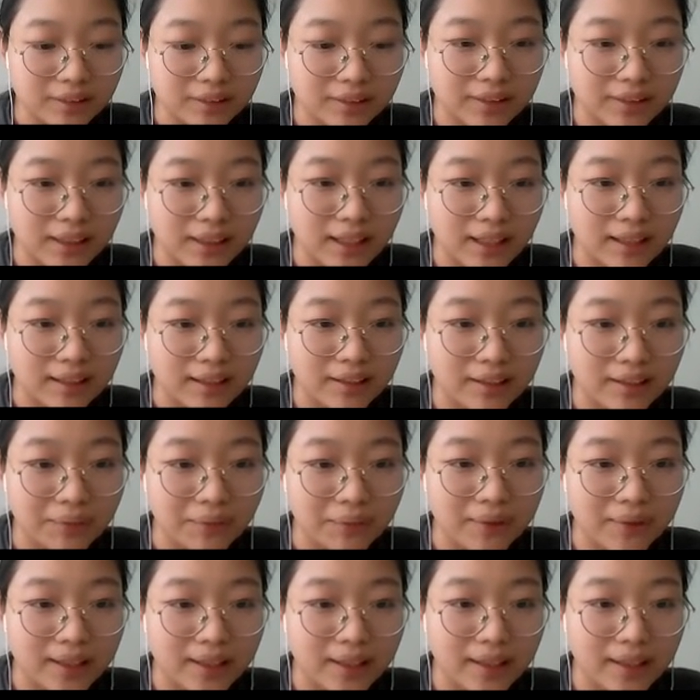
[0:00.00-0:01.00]
Yeah,
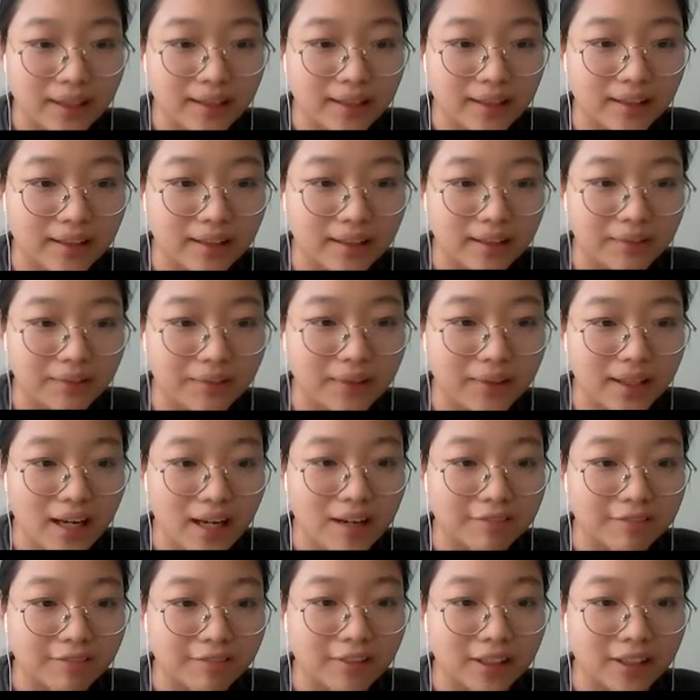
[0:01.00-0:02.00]
we
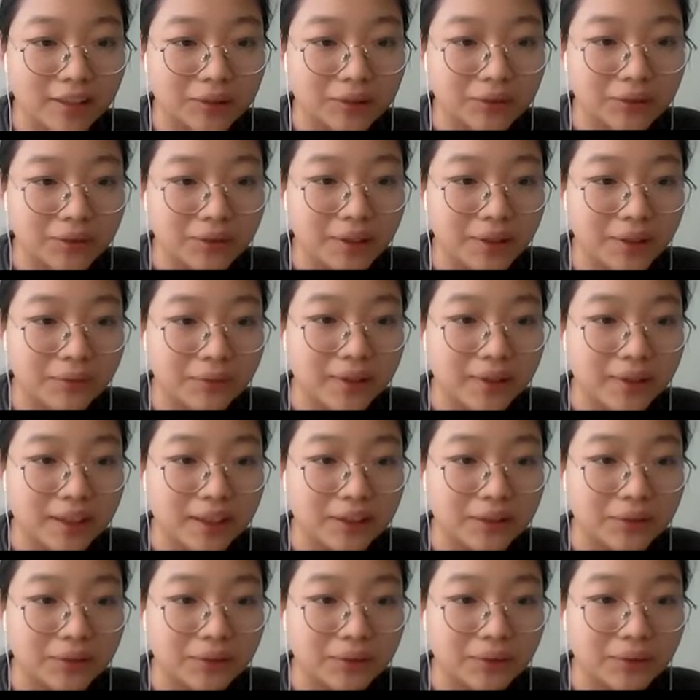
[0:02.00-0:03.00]
have 3
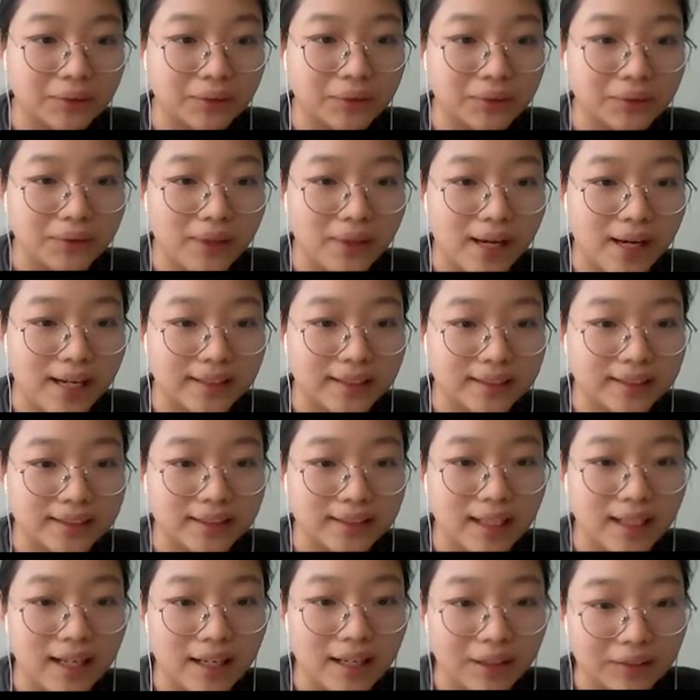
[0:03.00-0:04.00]
ways to add
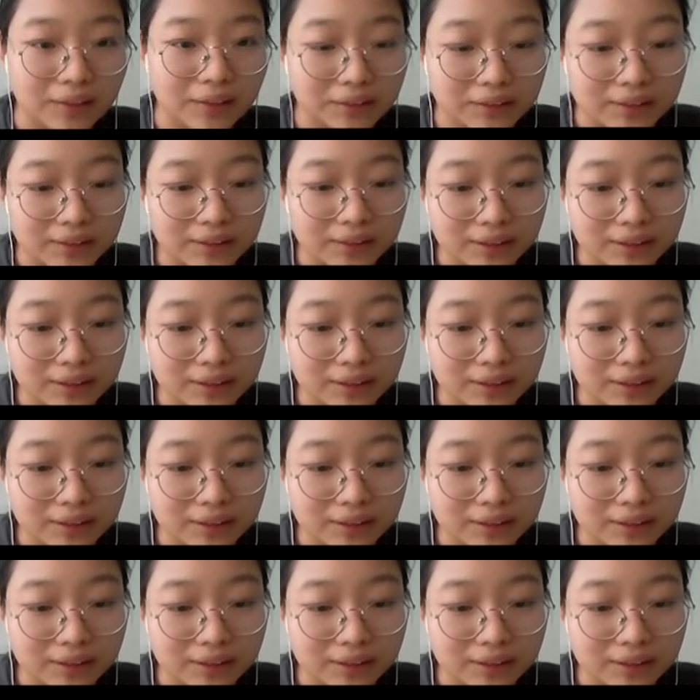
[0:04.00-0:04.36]
styles.